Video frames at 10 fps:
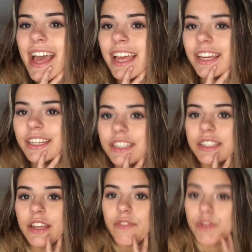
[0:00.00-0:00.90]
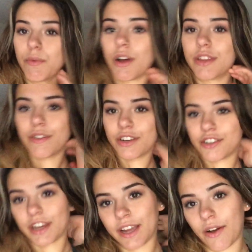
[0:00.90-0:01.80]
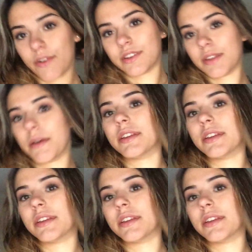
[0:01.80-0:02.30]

And if you want, you can check out